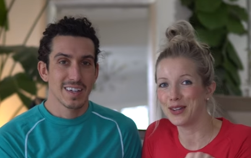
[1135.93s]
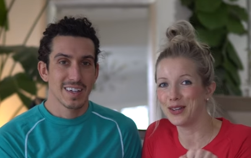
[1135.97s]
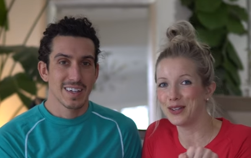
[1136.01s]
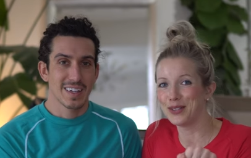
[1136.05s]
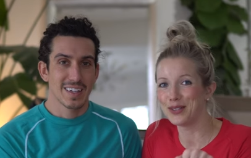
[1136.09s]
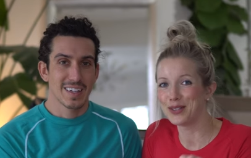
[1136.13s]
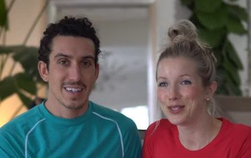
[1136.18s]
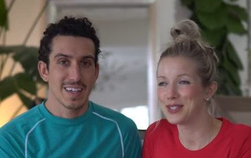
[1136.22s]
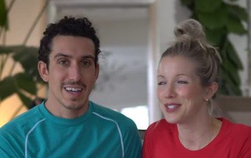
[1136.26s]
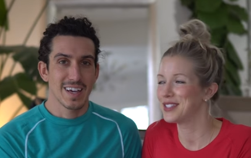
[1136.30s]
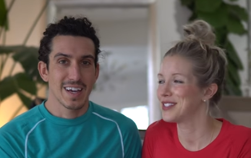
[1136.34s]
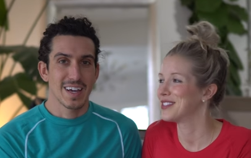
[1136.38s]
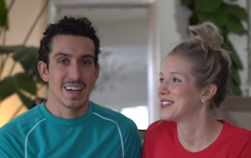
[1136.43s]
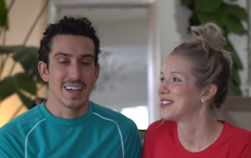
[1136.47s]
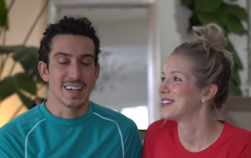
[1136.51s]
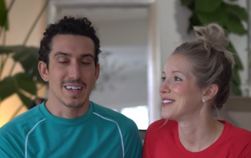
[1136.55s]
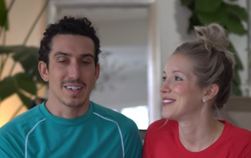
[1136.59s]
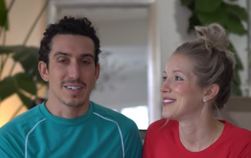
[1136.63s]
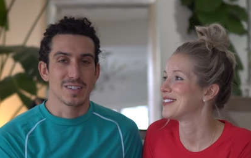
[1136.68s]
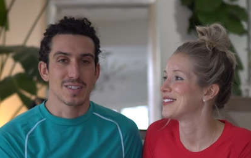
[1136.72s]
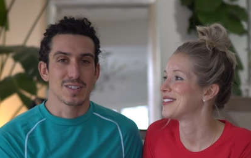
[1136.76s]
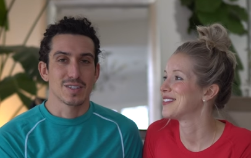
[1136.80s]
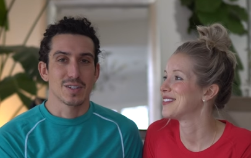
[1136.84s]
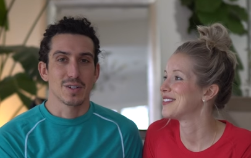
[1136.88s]
Speaker 1: those.
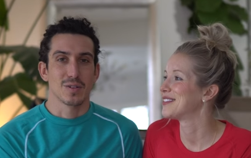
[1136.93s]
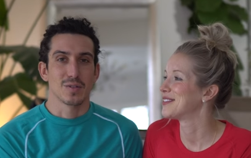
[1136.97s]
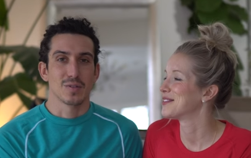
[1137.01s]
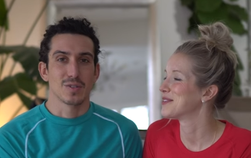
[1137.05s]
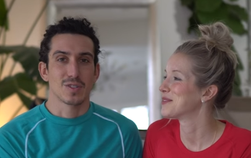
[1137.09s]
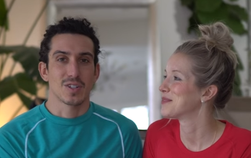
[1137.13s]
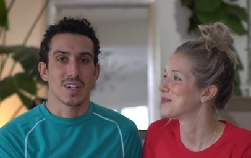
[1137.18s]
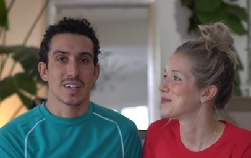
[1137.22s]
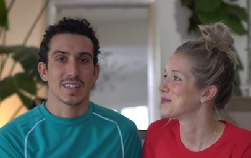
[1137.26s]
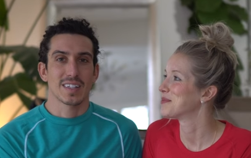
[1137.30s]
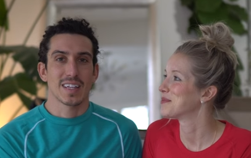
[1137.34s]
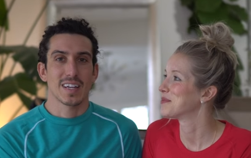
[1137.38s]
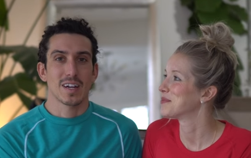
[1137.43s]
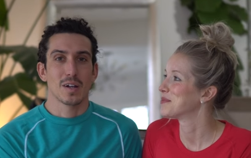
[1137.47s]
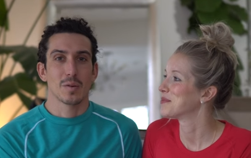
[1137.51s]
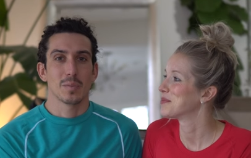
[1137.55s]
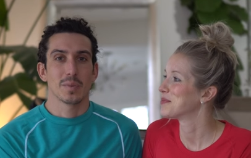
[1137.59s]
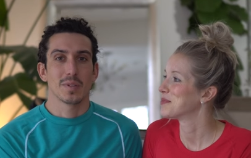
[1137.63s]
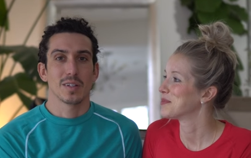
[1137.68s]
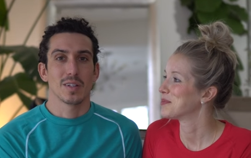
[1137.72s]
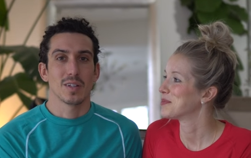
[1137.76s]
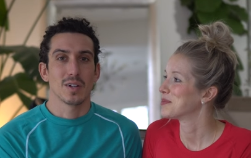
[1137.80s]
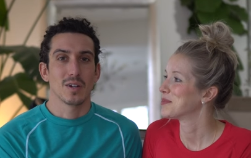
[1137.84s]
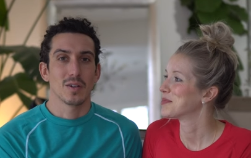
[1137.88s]
Yeah,
Speaker 2: so check that out
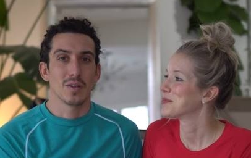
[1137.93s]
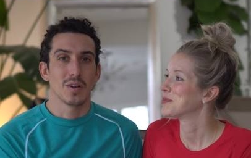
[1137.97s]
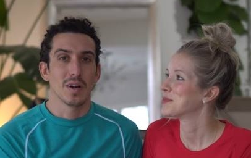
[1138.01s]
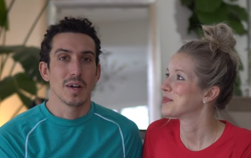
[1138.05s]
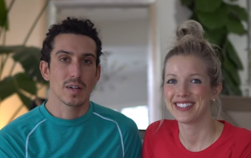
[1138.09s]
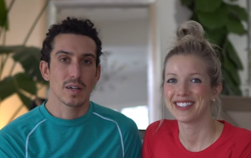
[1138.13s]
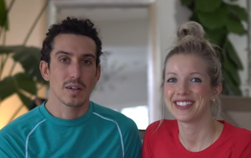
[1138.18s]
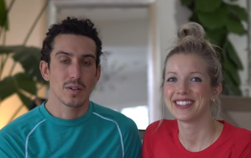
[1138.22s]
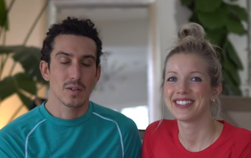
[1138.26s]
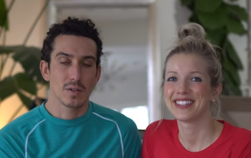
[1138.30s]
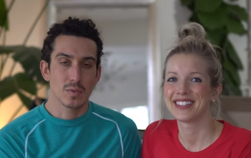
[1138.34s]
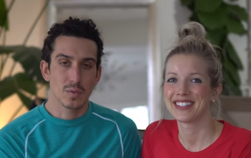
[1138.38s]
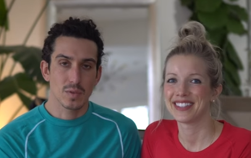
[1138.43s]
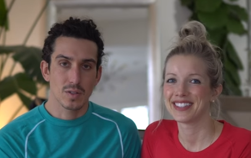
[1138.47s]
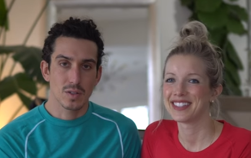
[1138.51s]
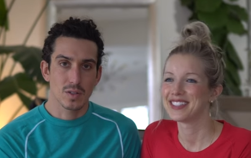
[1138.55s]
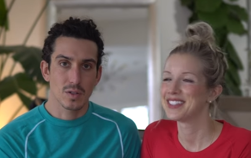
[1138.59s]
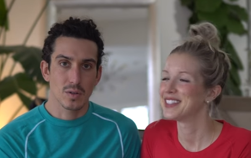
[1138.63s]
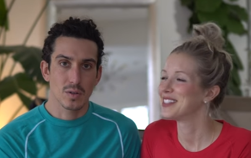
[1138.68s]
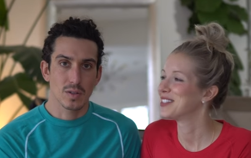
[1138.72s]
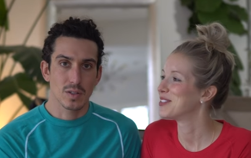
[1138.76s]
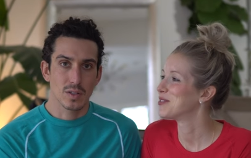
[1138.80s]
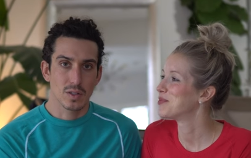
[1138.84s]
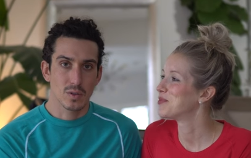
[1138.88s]
below. Erin was
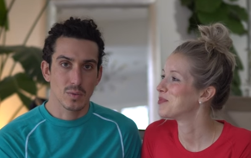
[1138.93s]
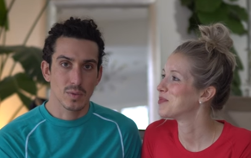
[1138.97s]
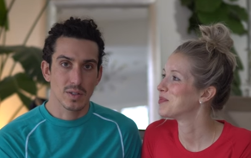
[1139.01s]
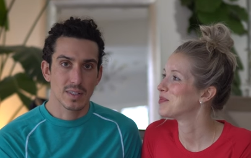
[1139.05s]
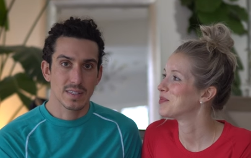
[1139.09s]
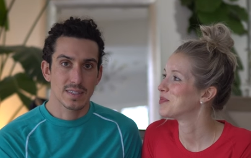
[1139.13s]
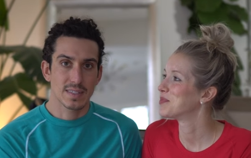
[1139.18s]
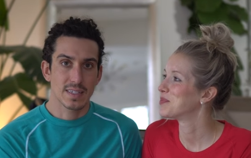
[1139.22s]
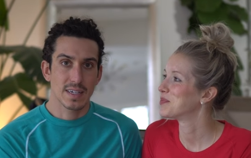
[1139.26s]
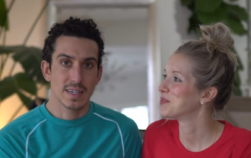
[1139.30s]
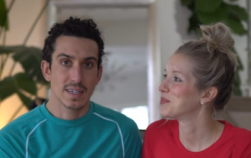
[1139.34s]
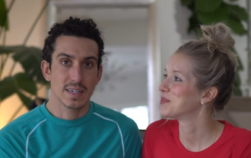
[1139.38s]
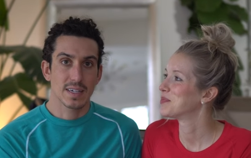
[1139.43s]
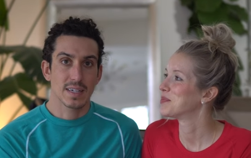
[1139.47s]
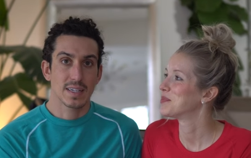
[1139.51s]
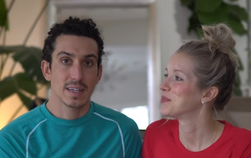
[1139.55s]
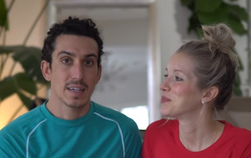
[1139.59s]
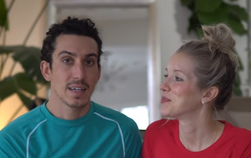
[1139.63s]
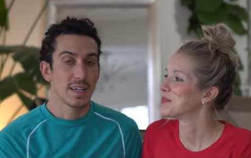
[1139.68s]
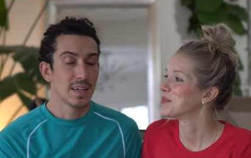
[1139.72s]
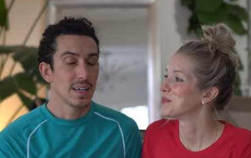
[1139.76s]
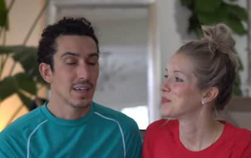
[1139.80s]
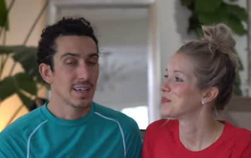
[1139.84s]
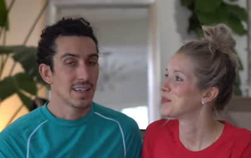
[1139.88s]
due on the 22nd,
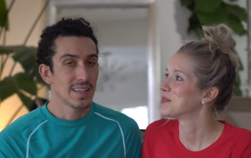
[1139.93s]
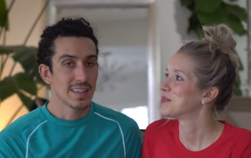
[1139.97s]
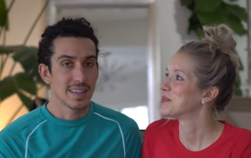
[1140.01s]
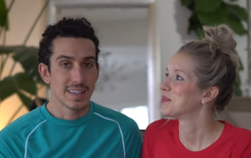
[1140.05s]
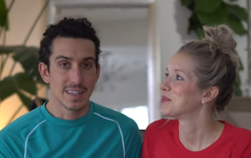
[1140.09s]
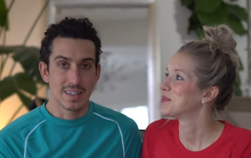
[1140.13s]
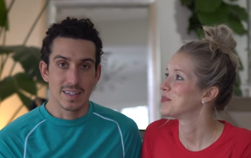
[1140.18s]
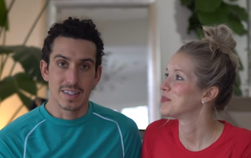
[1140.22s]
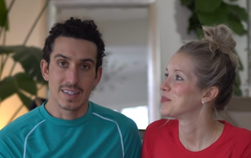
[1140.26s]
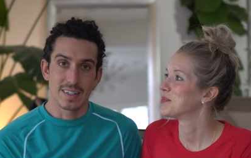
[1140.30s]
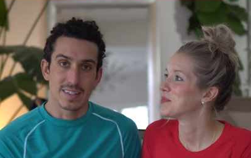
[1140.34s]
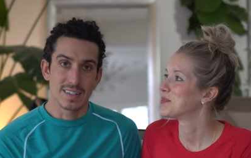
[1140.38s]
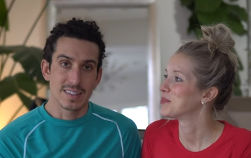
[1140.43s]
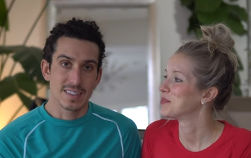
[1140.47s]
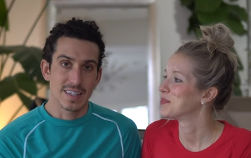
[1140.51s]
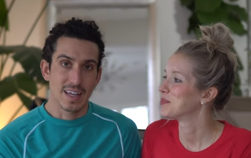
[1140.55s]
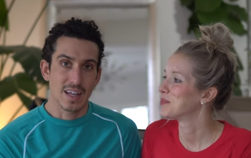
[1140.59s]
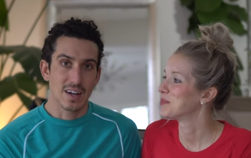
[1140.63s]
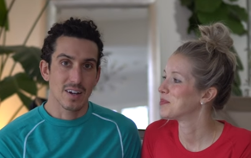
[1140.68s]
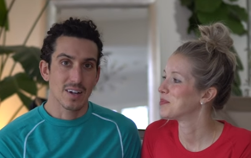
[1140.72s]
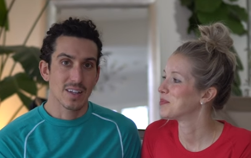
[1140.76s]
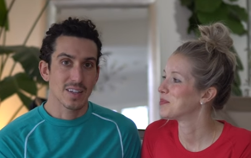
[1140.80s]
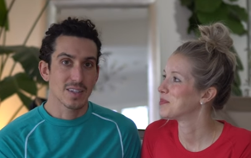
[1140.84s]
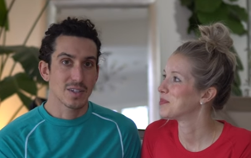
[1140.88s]
and
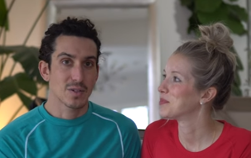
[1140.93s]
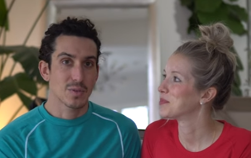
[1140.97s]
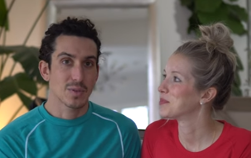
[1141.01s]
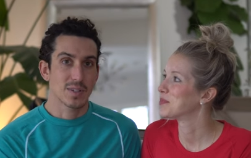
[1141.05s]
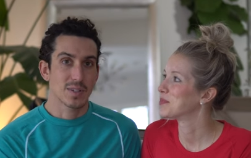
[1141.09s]
Saturday the